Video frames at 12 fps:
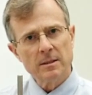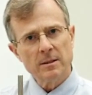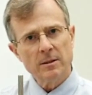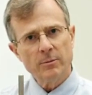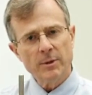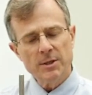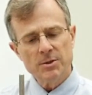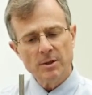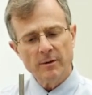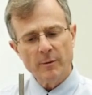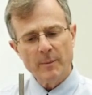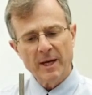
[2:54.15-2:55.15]
the region
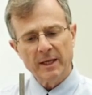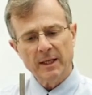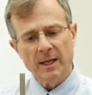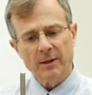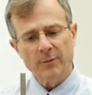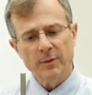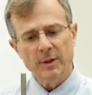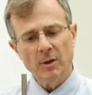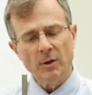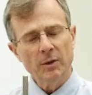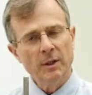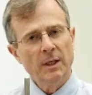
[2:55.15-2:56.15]
of the magnetic
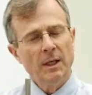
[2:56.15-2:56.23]
field.